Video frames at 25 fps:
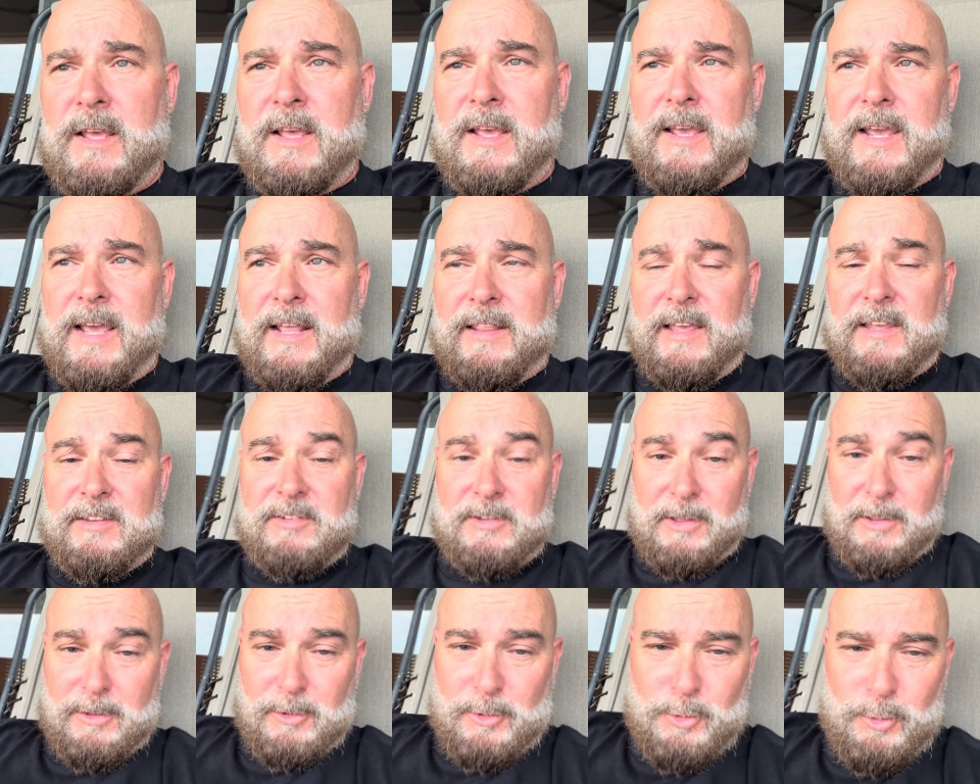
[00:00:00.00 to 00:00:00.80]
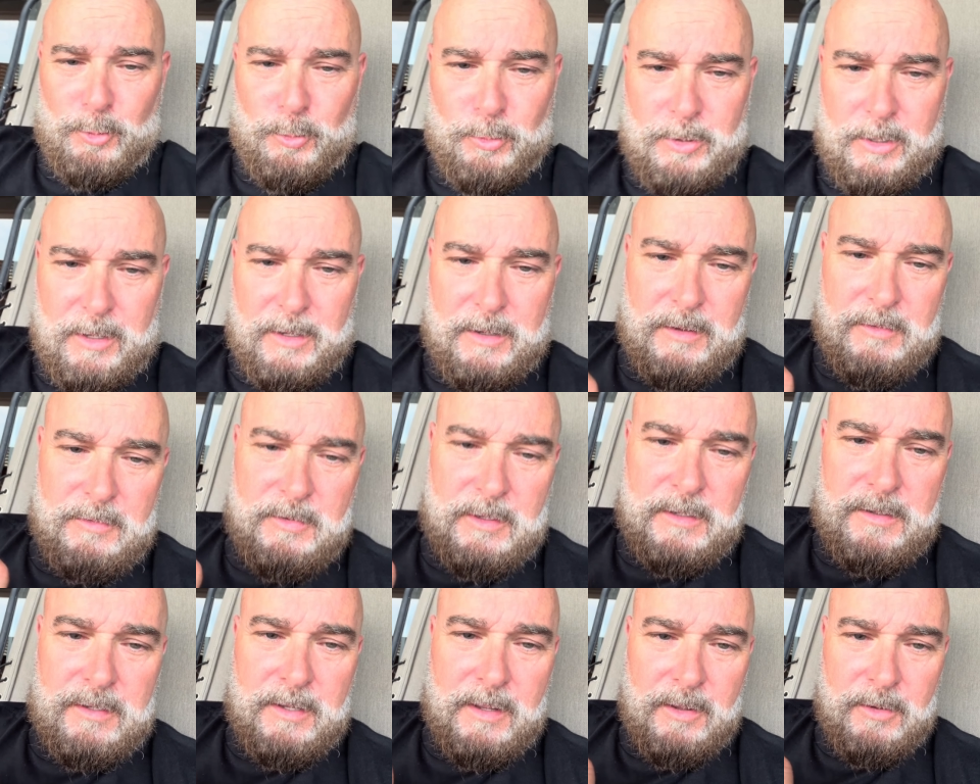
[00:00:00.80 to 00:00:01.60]
that's the other cool thing is
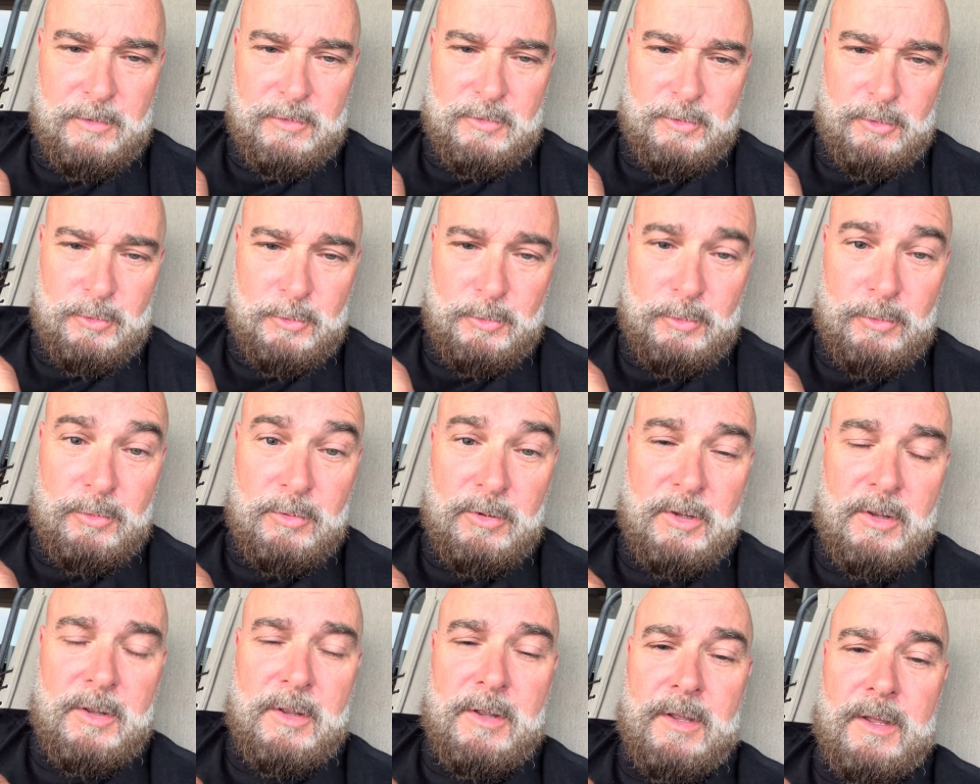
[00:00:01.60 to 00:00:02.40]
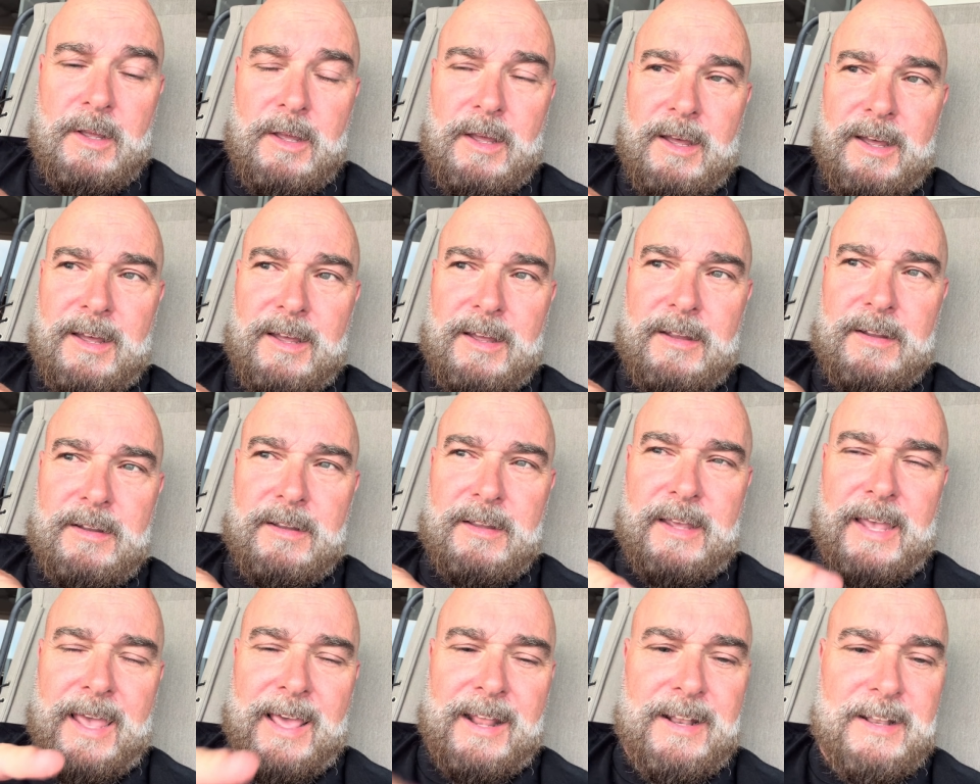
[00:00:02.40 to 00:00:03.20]
it tells you
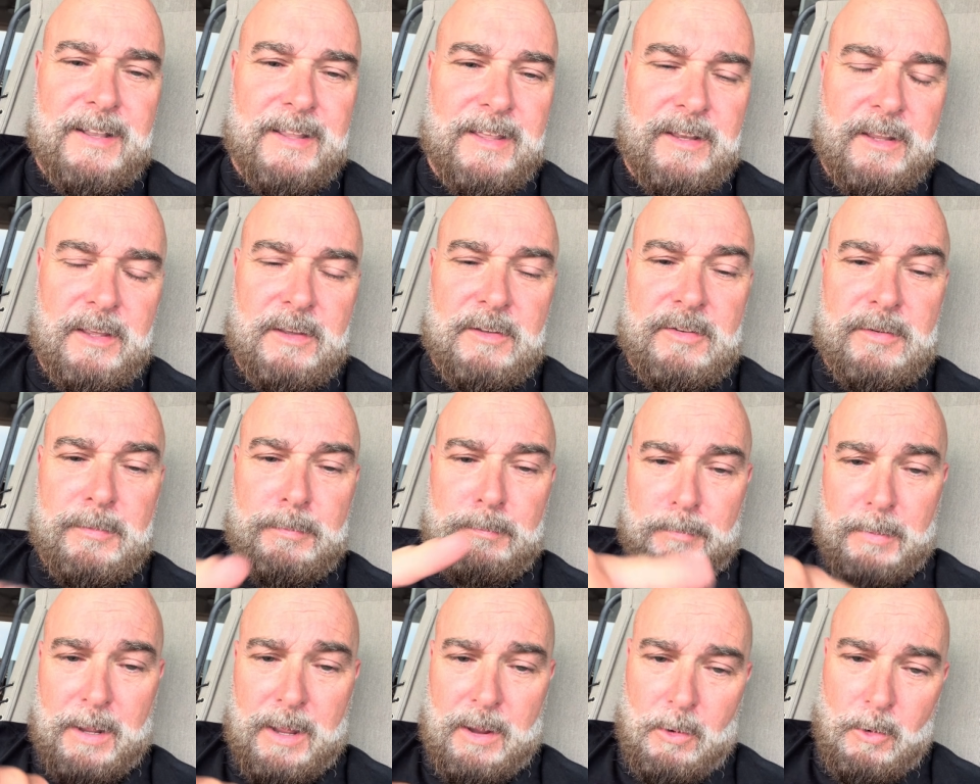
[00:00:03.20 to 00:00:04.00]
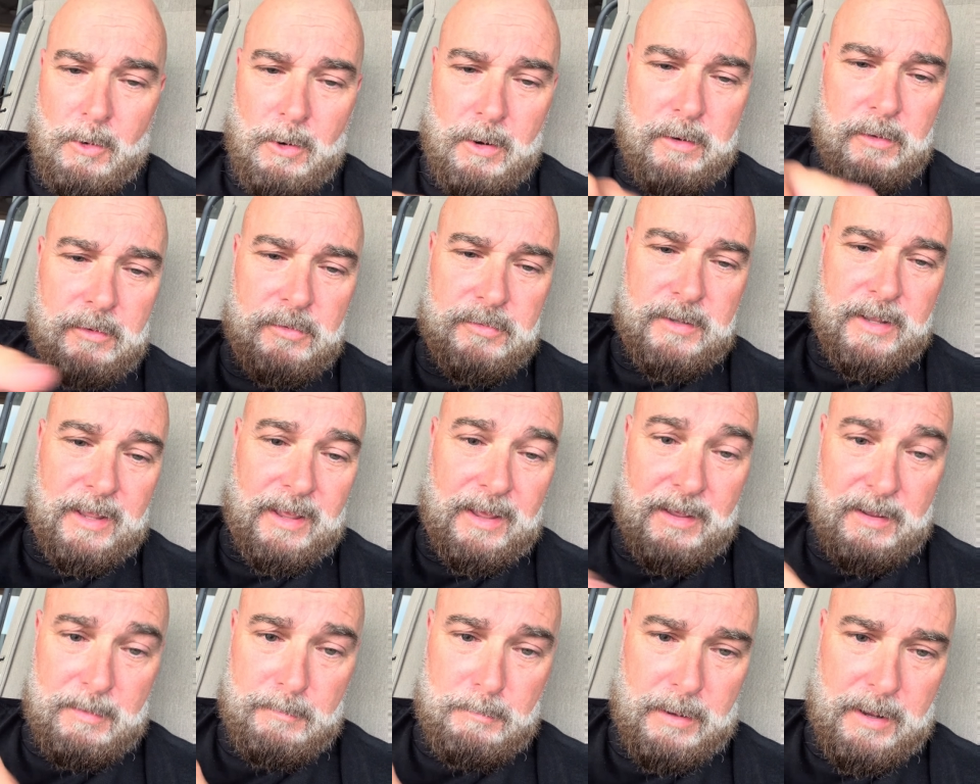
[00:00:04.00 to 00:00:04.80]
analytics by artist
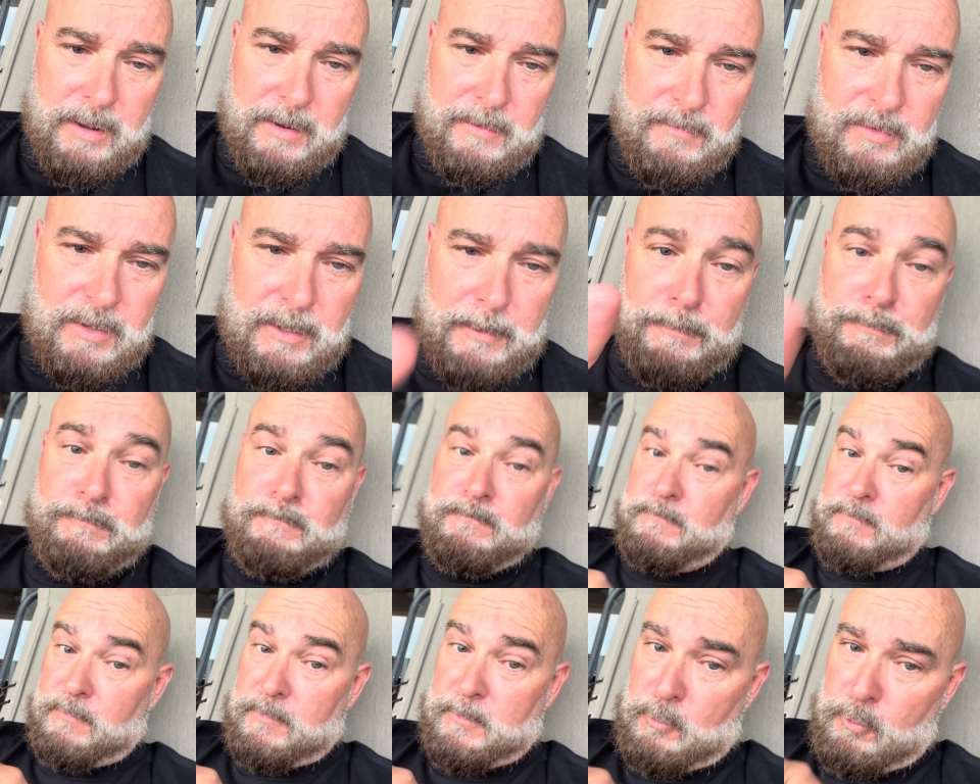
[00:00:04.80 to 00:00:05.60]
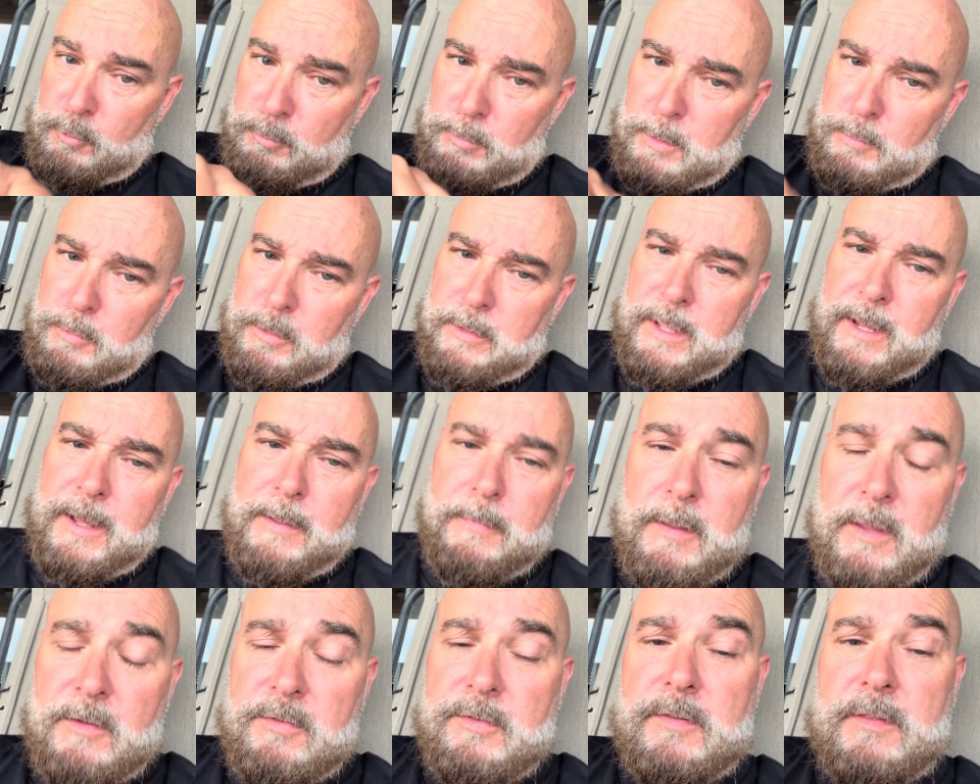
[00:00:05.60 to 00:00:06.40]
and by event. Remember
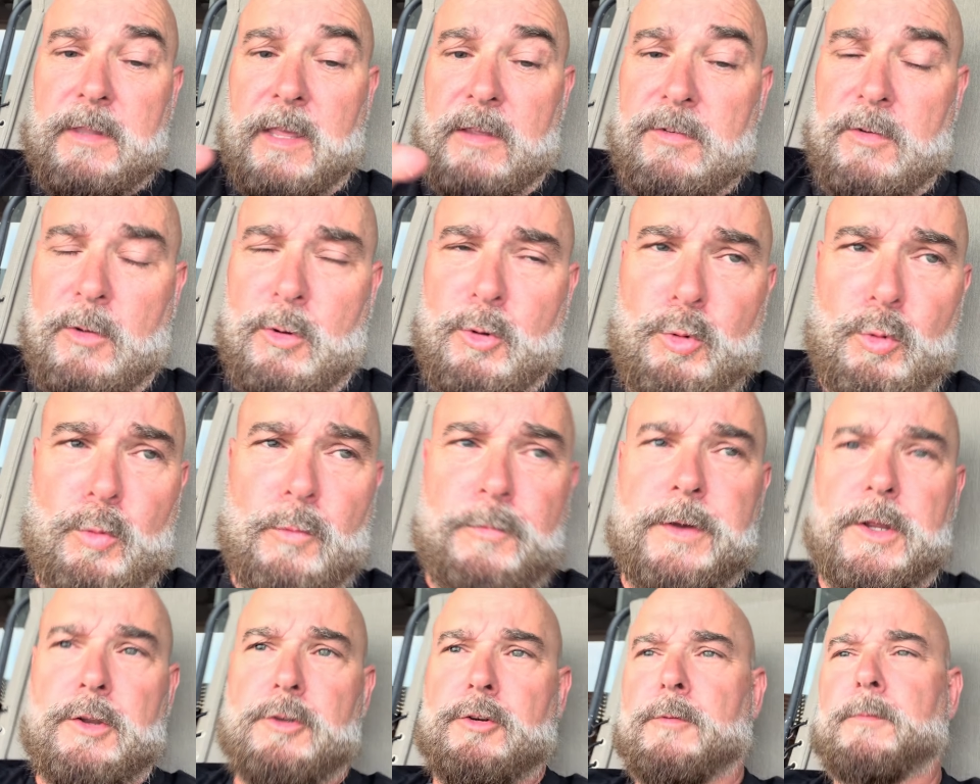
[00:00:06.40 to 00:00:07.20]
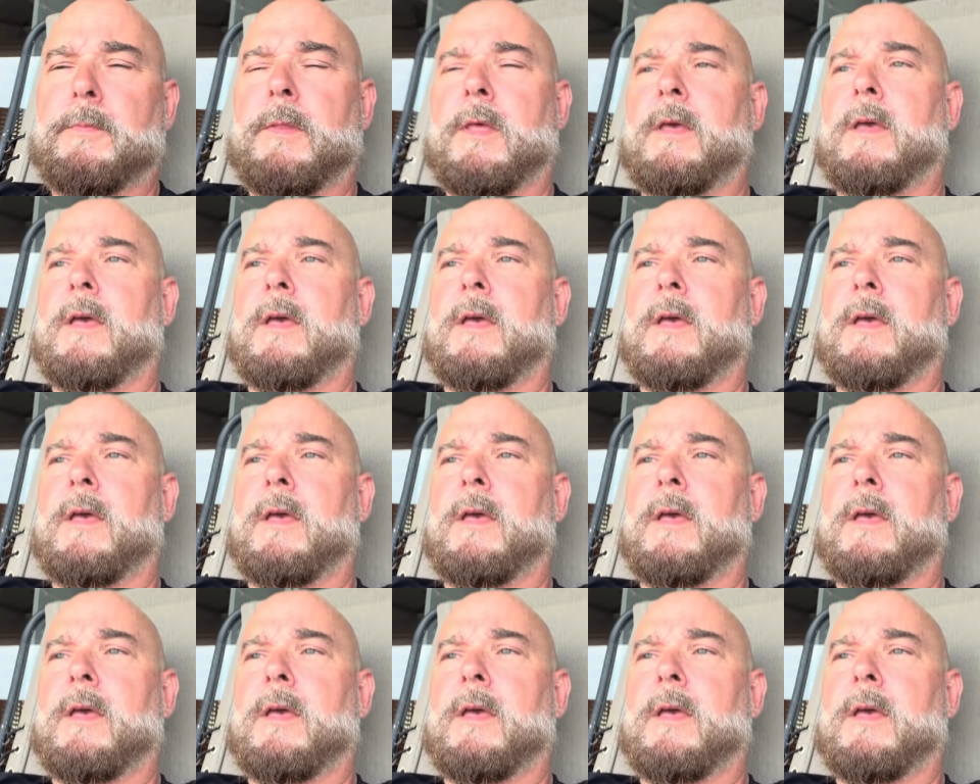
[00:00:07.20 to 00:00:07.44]
that's a cool feature.